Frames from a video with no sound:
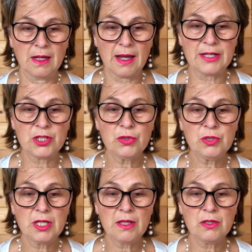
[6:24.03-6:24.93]
I
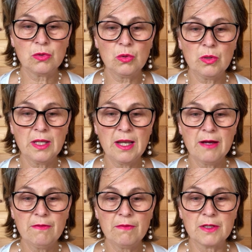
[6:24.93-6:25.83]
told her that all the
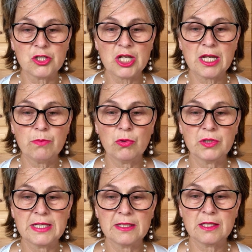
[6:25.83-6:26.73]
love that she had
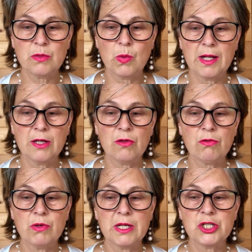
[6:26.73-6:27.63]
brought into the world
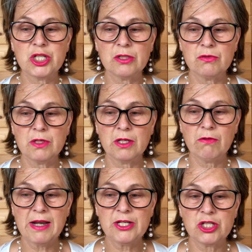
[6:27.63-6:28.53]
through her children and
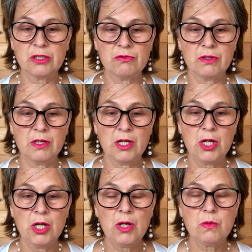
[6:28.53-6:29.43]
grandchildren
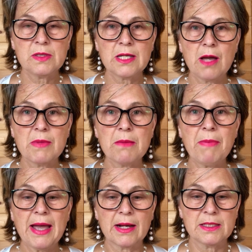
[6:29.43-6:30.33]
was coming
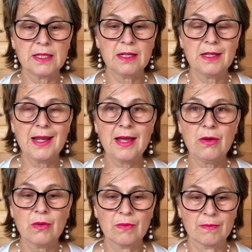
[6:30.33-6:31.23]
back to her now.